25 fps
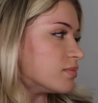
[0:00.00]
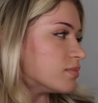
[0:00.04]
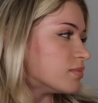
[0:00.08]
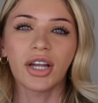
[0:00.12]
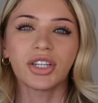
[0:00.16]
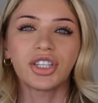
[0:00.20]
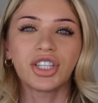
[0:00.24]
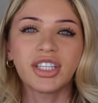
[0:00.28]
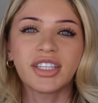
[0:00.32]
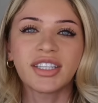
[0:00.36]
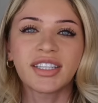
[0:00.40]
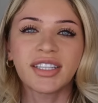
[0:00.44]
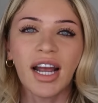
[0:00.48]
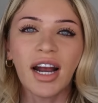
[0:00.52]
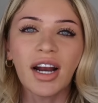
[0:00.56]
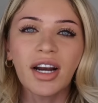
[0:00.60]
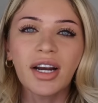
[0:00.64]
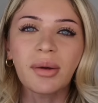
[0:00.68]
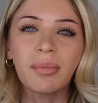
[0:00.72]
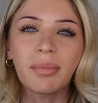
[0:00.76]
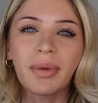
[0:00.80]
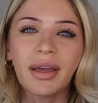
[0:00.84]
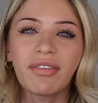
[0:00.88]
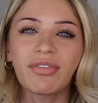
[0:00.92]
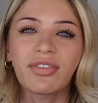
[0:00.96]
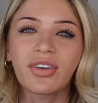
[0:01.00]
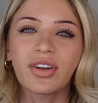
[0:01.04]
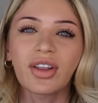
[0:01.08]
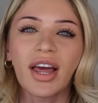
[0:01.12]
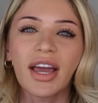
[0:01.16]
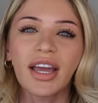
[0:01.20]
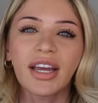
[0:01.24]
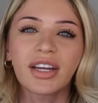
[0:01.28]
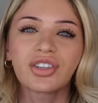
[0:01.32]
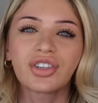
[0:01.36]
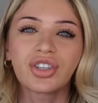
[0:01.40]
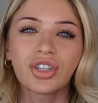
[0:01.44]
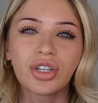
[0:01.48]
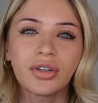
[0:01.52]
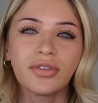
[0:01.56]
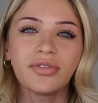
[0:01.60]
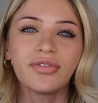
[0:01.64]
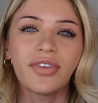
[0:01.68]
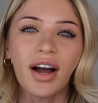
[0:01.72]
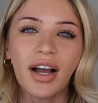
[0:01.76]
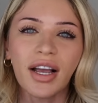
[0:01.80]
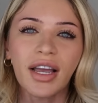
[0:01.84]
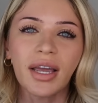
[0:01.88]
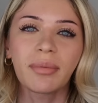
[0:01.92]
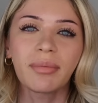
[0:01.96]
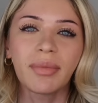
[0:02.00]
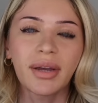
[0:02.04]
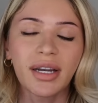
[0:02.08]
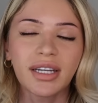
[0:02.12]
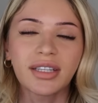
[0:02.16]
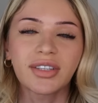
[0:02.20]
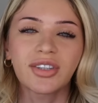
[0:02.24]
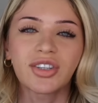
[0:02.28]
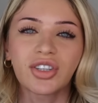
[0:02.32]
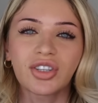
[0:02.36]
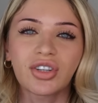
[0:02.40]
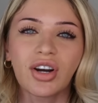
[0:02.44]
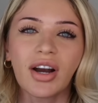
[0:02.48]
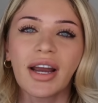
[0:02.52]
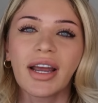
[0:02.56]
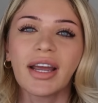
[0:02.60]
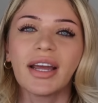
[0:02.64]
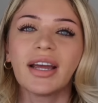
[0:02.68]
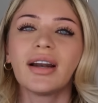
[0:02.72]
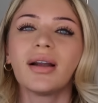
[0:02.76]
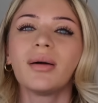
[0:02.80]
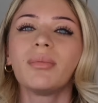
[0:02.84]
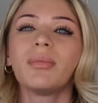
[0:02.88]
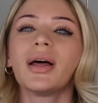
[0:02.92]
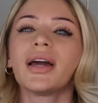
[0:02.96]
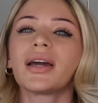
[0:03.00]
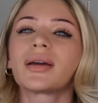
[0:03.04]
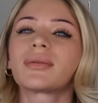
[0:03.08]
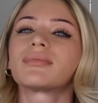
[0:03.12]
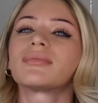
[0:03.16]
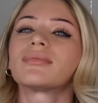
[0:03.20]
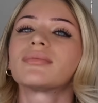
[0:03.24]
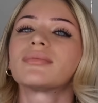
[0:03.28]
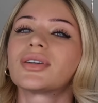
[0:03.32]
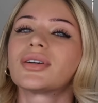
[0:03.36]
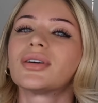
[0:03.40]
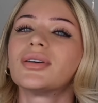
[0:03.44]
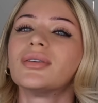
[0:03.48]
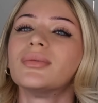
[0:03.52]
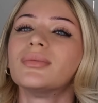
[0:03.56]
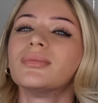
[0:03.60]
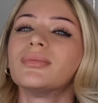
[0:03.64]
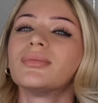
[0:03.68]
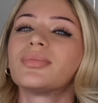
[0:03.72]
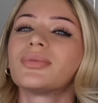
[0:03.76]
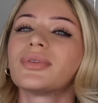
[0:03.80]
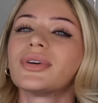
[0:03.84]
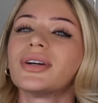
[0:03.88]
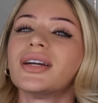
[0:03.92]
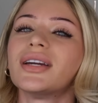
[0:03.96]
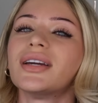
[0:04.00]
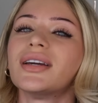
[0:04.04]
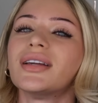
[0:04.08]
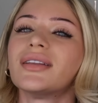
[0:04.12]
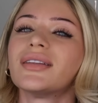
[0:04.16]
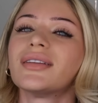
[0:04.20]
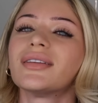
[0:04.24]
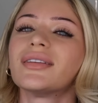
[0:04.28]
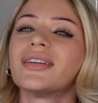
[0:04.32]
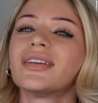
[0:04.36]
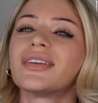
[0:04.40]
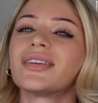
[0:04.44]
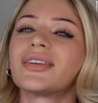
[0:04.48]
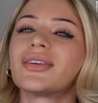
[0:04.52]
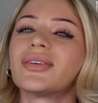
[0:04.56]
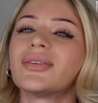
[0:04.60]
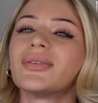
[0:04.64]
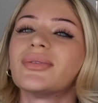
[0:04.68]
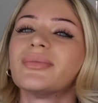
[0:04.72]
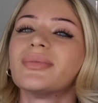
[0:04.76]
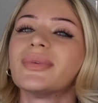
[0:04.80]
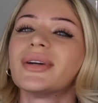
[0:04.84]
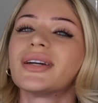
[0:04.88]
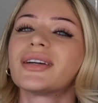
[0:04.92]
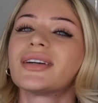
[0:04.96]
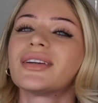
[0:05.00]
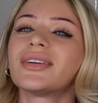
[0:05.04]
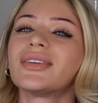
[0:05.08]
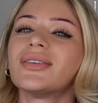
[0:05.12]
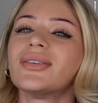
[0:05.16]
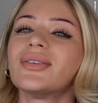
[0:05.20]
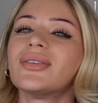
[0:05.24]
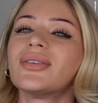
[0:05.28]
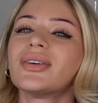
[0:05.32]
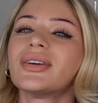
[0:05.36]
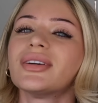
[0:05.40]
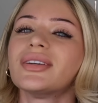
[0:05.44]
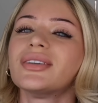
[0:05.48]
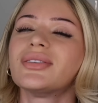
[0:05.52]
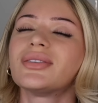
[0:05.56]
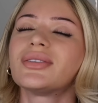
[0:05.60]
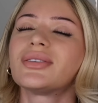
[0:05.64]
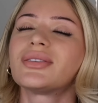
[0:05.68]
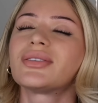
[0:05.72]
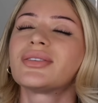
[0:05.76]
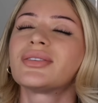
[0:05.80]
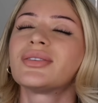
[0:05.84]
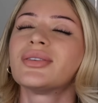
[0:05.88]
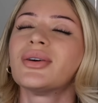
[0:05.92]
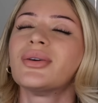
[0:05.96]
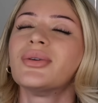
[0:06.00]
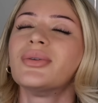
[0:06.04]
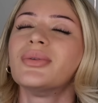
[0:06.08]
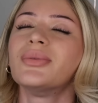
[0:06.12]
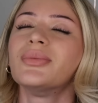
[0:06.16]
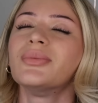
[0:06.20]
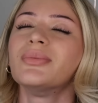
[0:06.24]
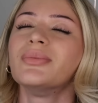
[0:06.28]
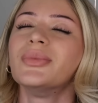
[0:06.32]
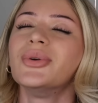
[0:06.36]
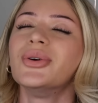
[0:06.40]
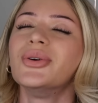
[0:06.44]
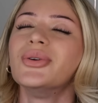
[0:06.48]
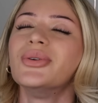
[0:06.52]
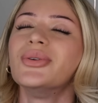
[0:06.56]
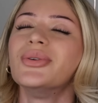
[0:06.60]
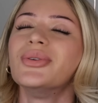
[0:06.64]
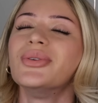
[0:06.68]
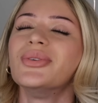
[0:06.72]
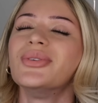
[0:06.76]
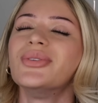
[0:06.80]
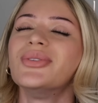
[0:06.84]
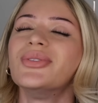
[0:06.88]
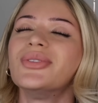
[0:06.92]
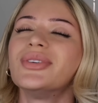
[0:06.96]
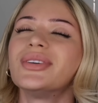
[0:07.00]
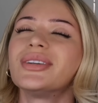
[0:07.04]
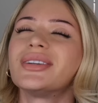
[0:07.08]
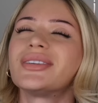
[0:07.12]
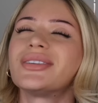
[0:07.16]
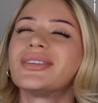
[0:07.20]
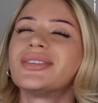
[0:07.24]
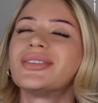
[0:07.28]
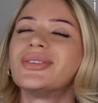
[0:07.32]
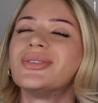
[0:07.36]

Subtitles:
and she stared at me for like 2 fucking minutes straight. And I'm like, don't breathe, don't make a noise, don't move.